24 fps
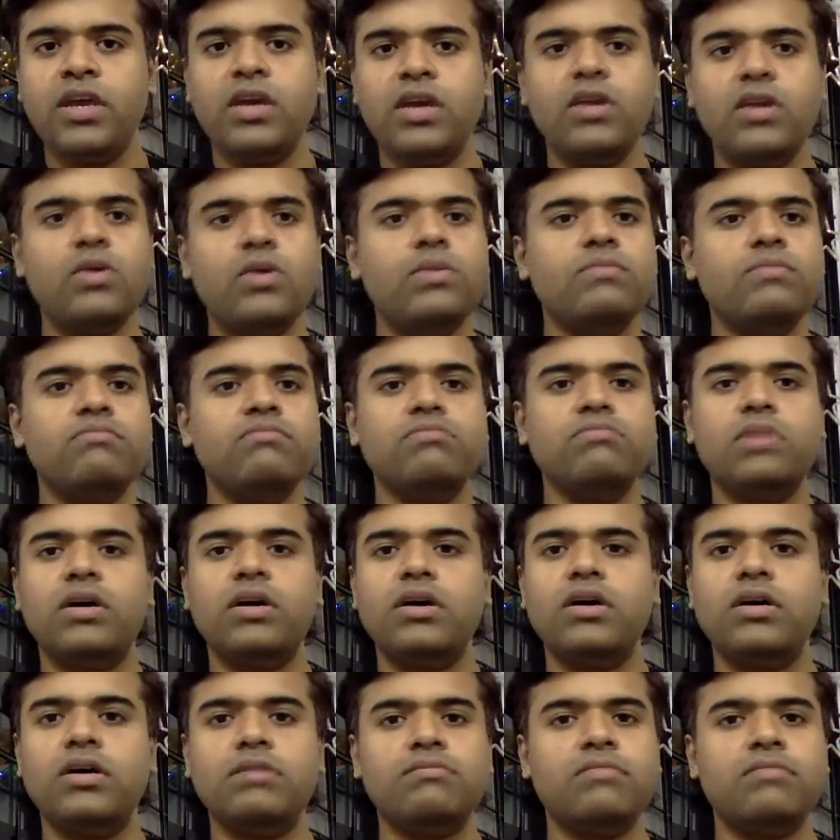
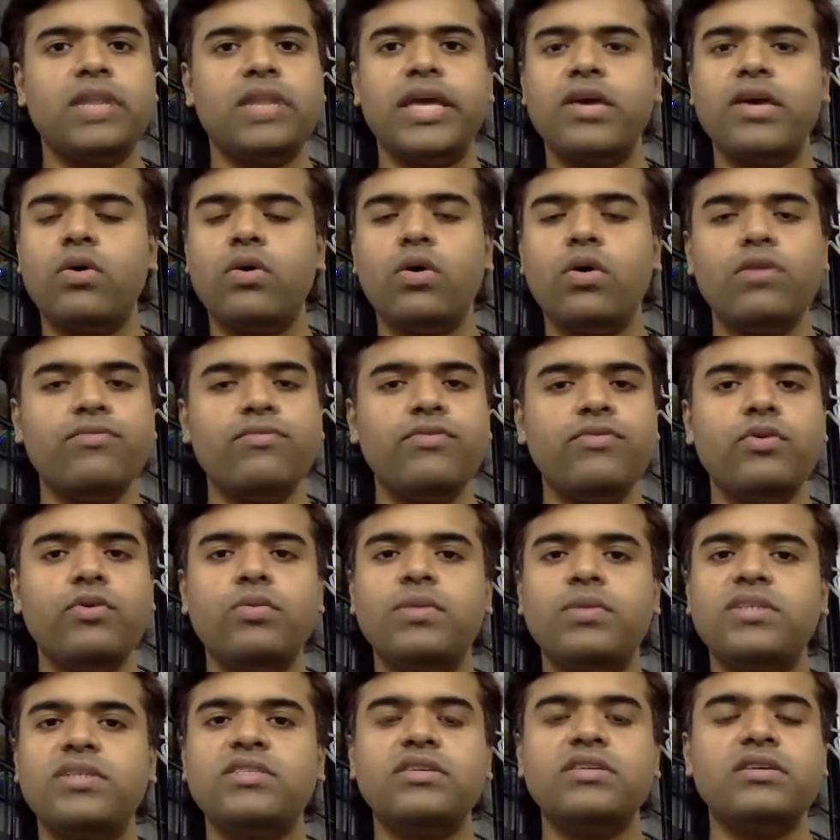Like all of you
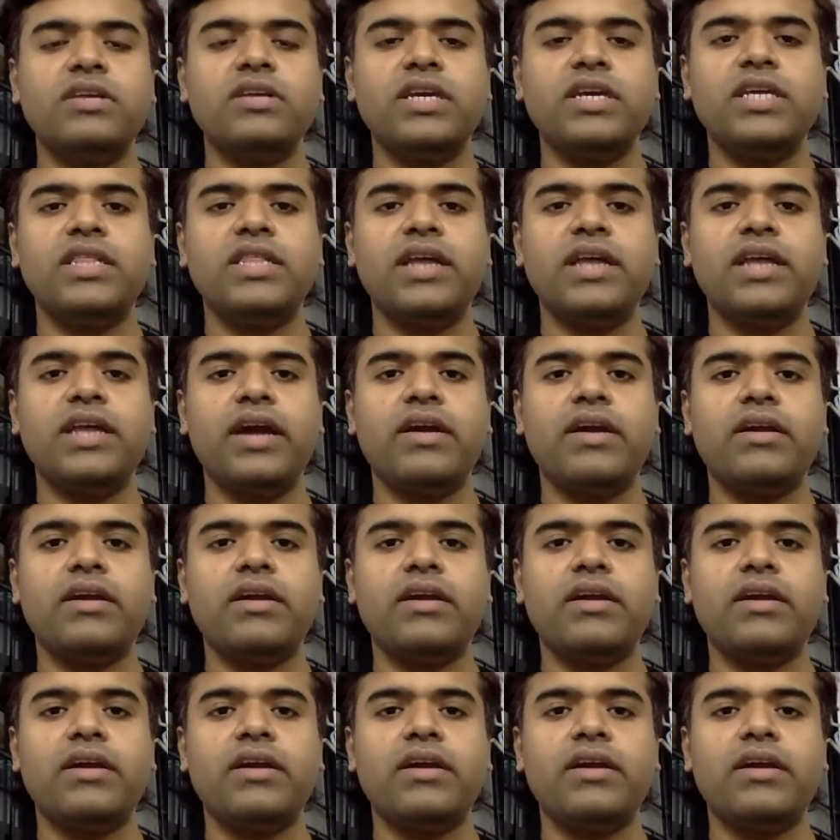must agree that